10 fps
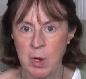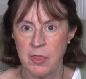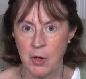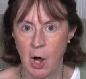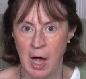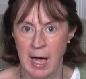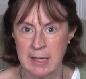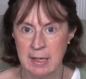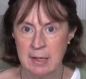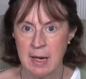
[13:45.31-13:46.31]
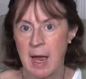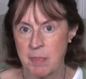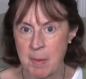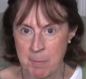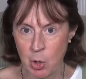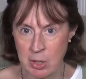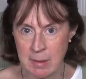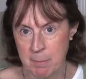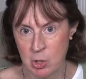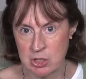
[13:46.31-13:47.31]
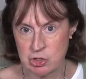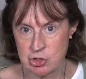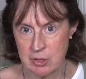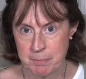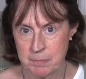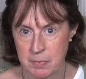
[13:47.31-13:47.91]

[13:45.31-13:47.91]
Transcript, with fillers: with God at the burning bush.